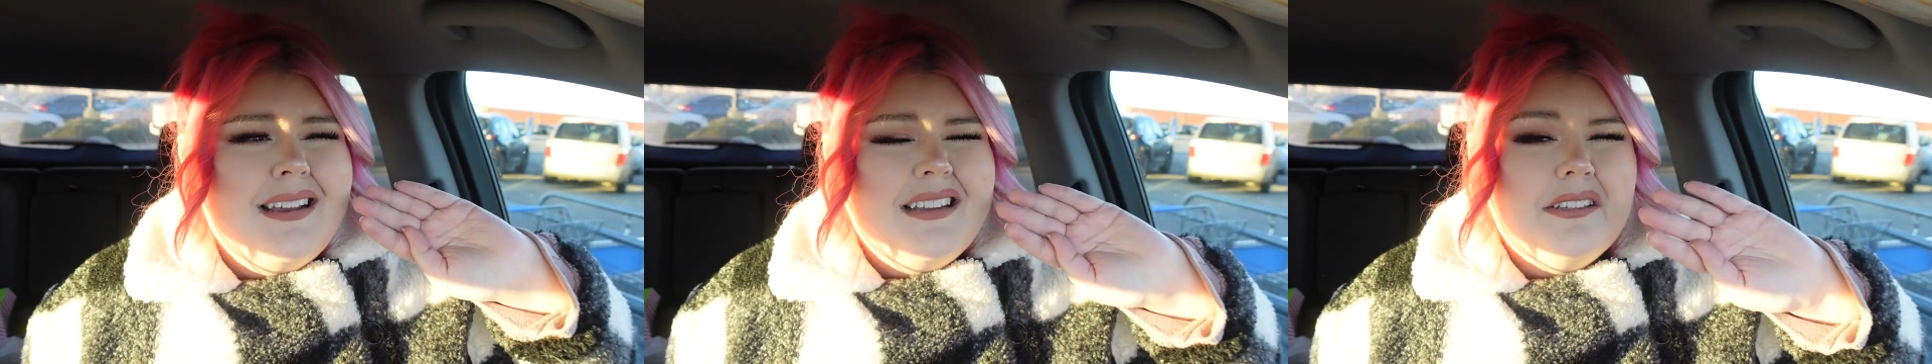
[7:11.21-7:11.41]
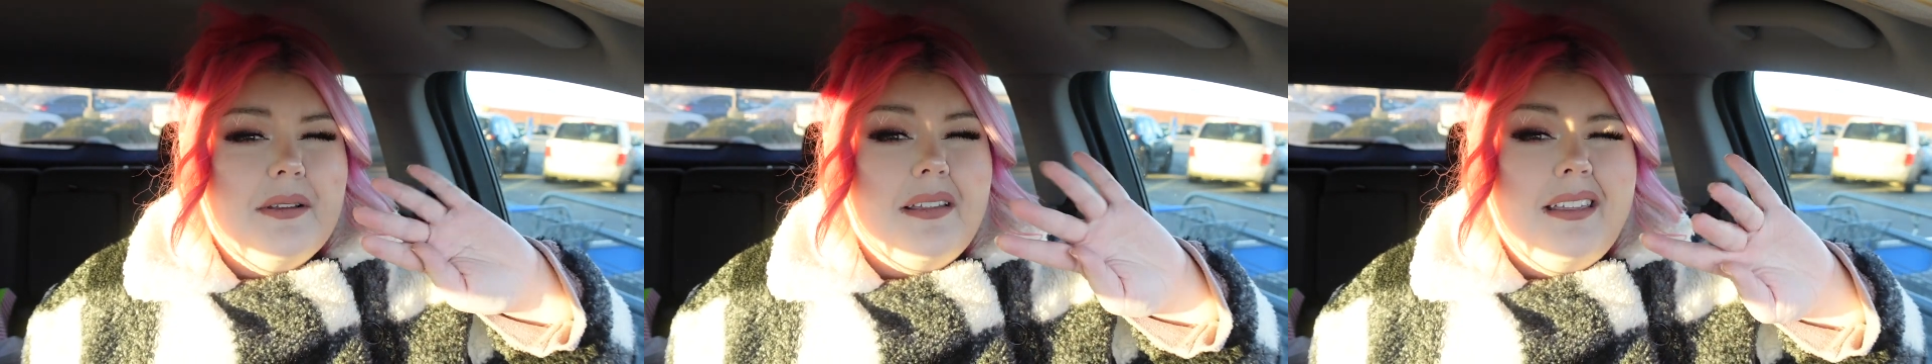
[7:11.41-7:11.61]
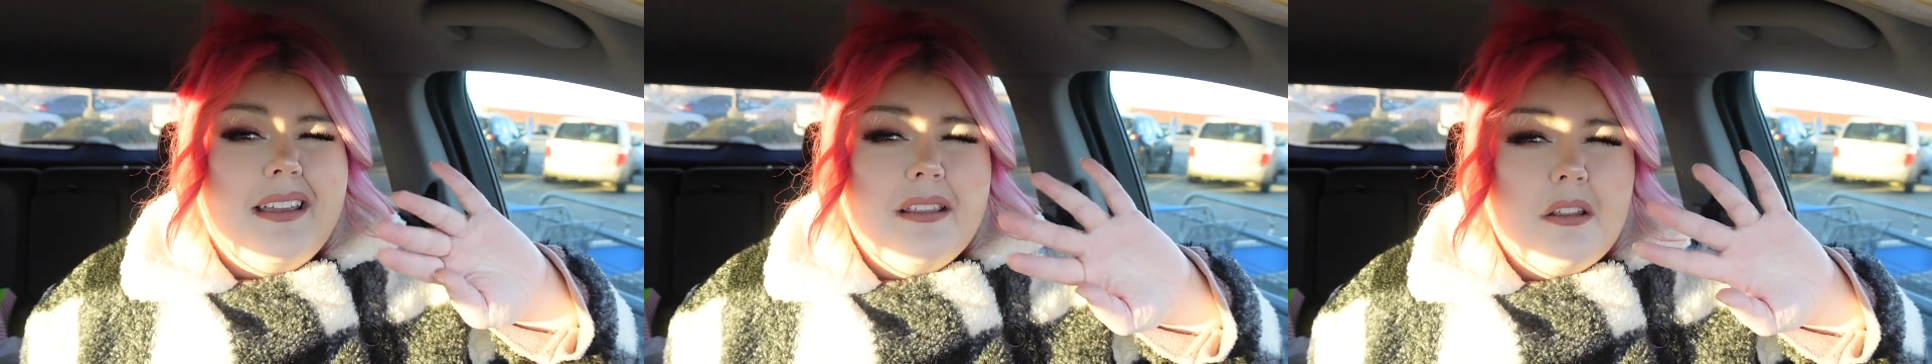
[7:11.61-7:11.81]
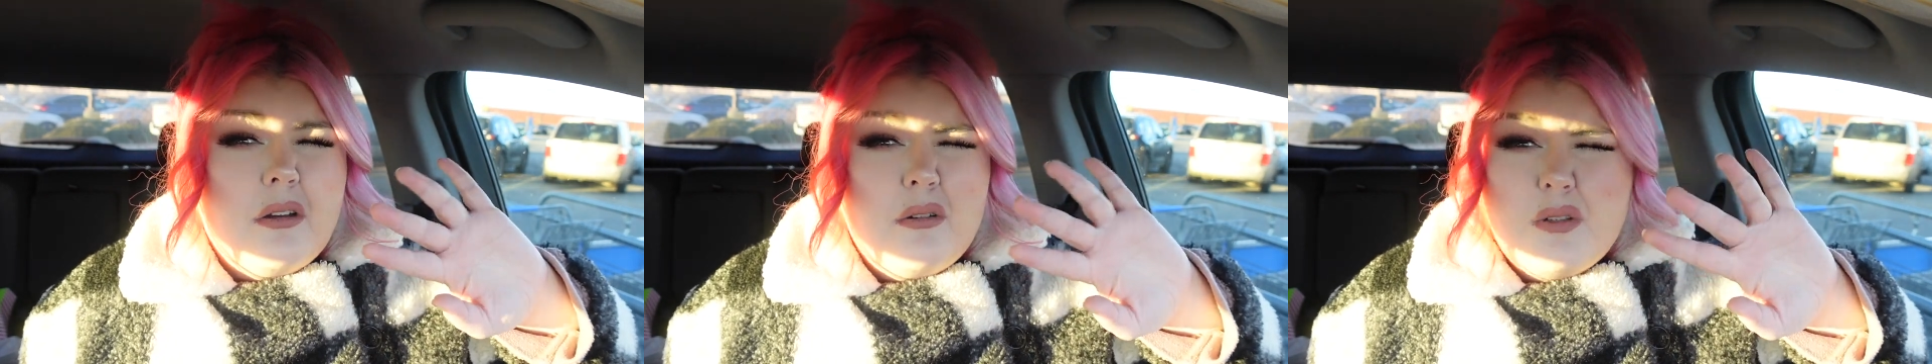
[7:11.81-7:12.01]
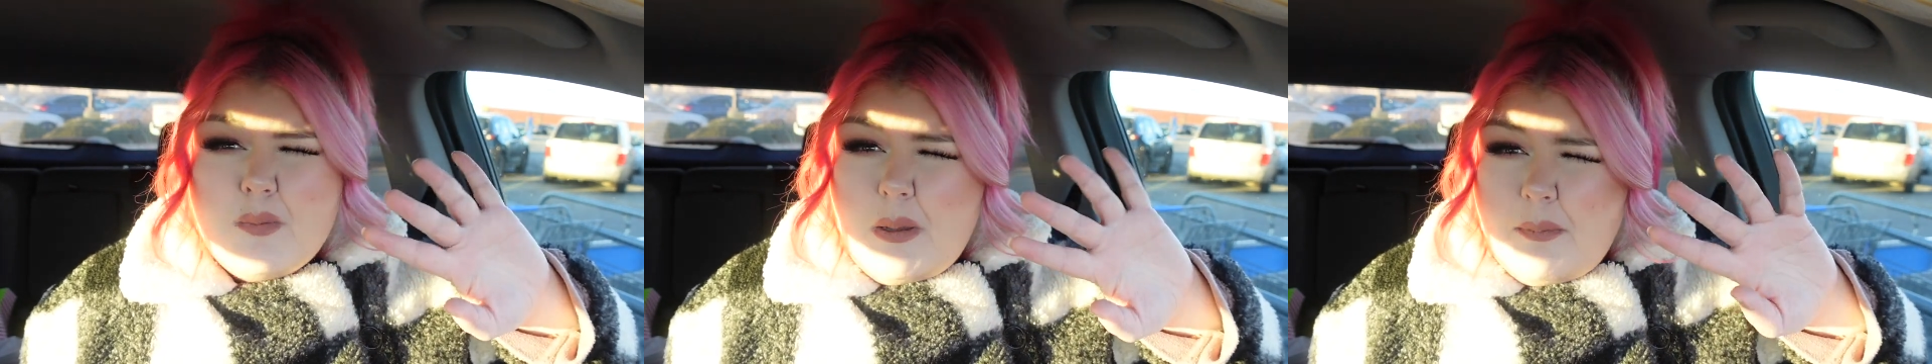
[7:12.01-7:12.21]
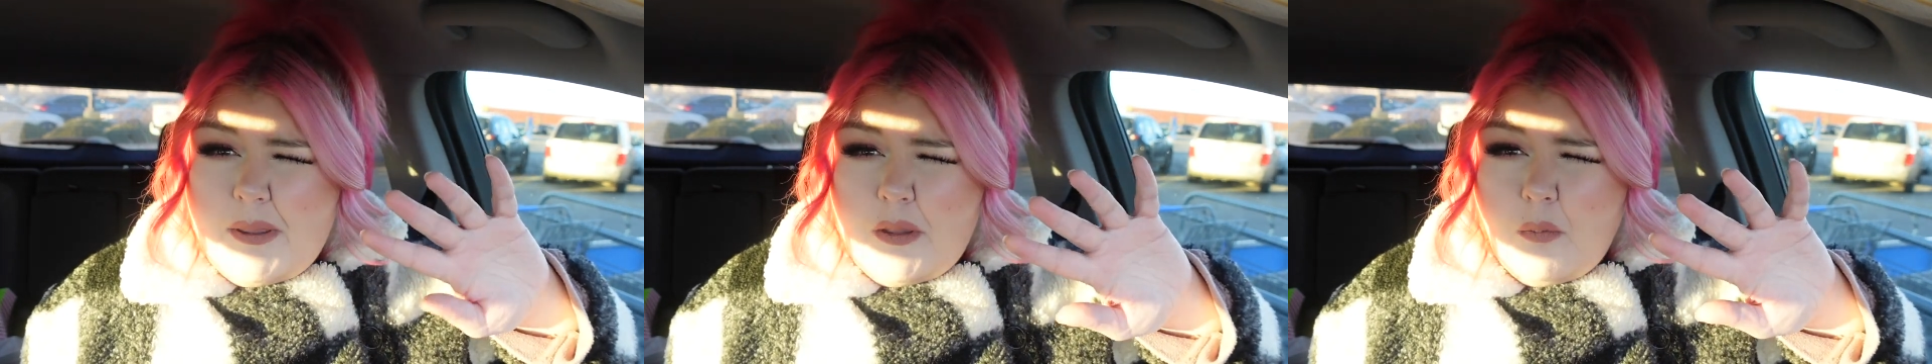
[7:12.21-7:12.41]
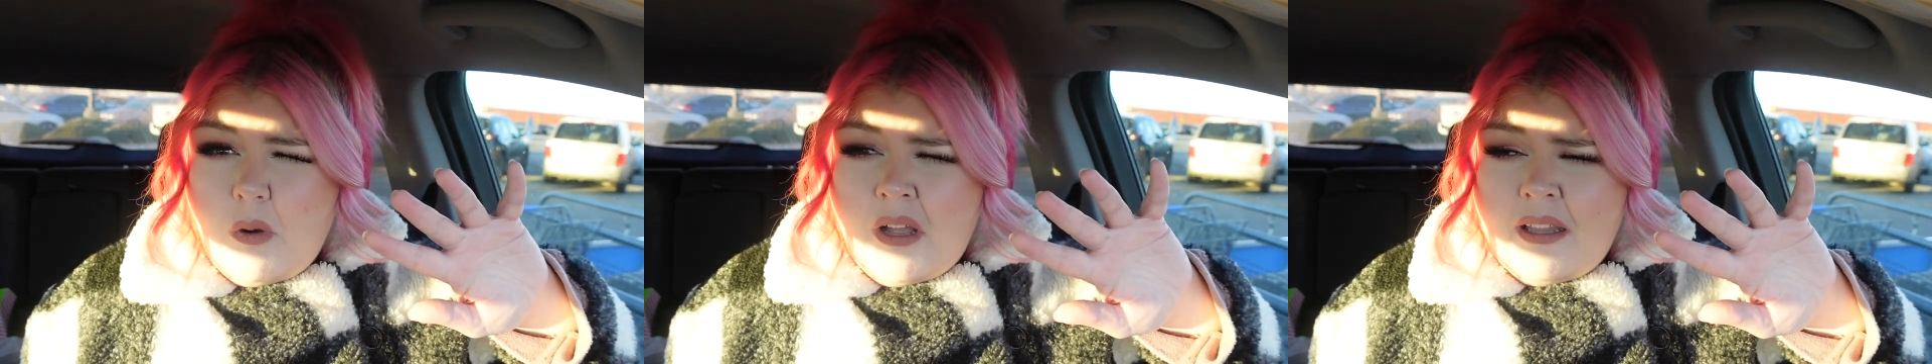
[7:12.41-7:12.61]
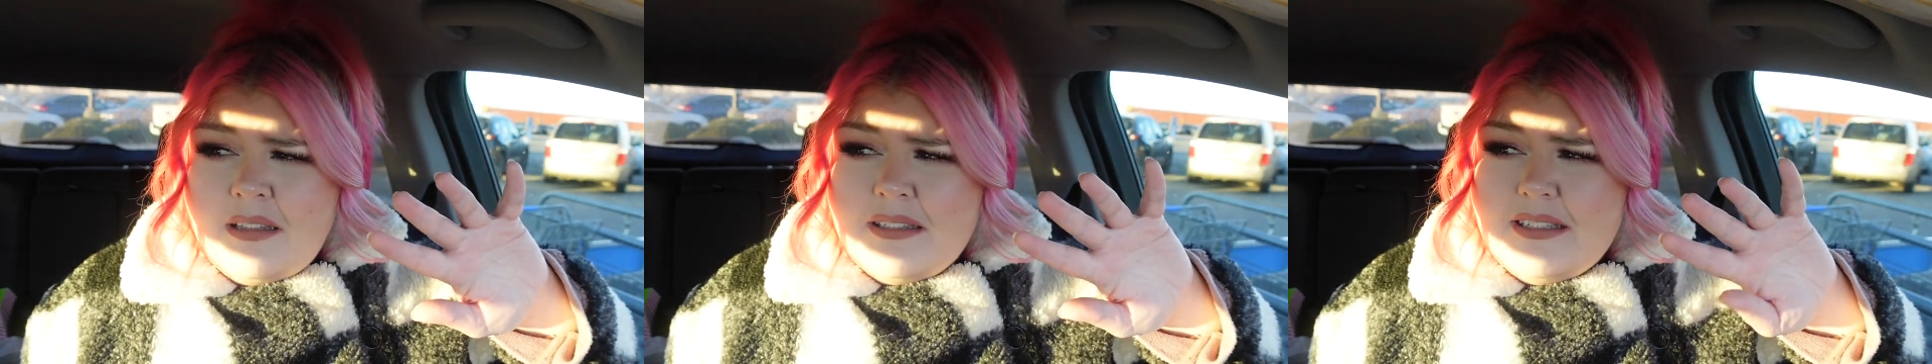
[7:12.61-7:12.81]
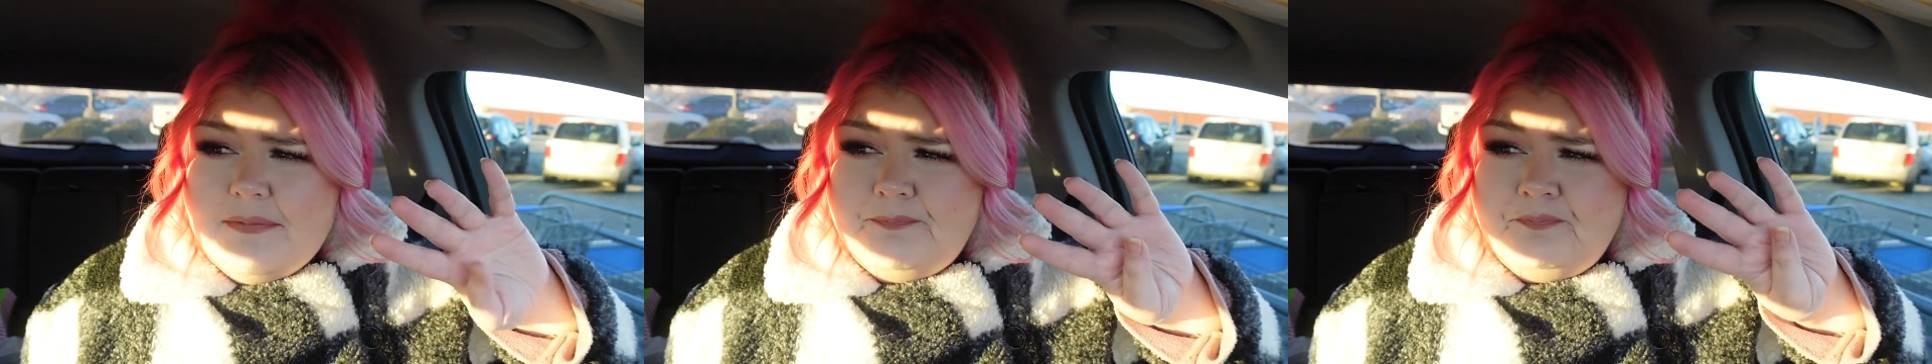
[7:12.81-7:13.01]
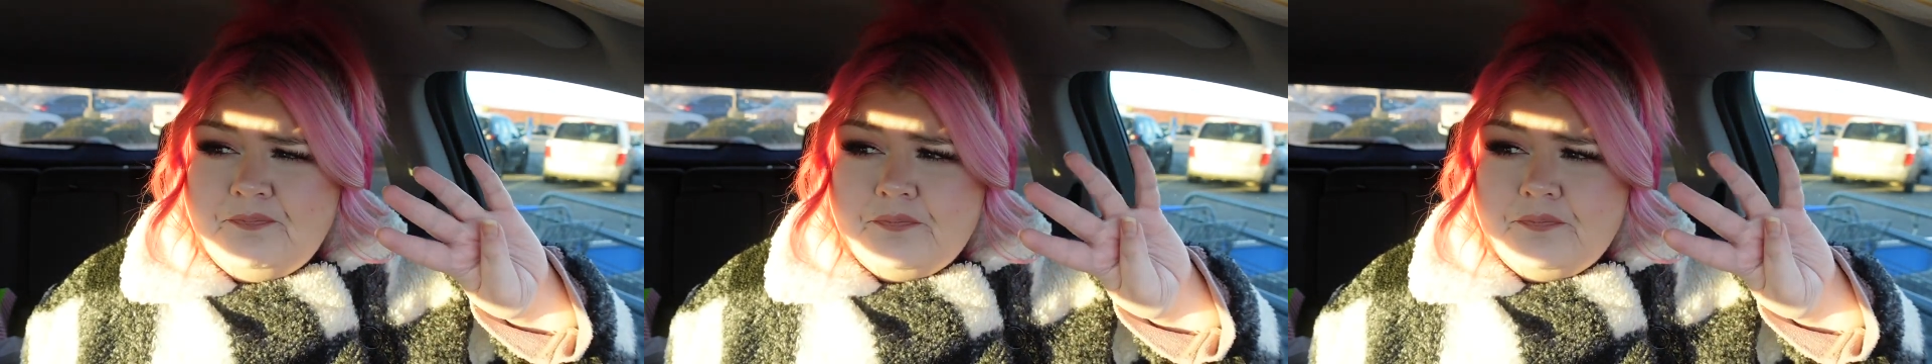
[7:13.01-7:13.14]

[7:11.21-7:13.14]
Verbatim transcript: So I think those might be the ones